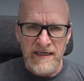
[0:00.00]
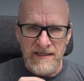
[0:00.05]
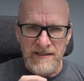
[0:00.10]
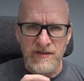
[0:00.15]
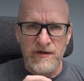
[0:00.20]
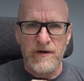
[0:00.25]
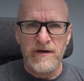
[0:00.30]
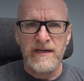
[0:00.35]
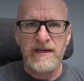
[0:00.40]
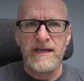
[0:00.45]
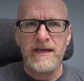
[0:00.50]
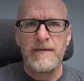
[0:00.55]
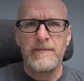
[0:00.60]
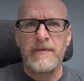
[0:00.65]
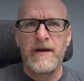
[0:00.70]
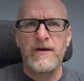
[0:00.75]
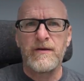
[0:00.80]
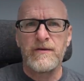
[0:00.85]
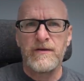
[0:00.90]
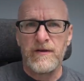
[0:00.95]
talking
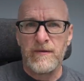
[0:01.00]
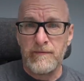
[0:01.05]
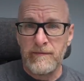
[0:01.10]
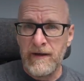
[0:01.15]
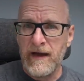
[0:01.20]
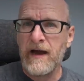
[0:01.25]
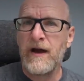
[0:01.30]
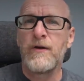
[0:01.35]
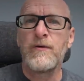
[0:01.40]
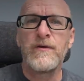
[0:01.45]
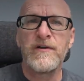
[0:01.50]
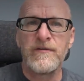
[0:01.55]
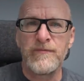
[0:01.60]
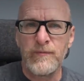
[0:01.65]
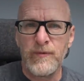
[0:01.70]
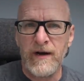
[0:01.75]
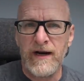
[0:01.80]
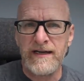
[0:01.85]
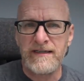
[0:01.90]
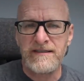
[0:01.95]
about the power of
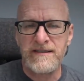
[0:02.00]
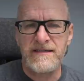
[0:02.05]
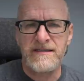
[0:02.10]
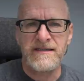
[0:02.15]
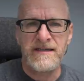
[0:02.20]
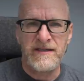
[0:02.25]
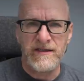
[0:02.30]
practice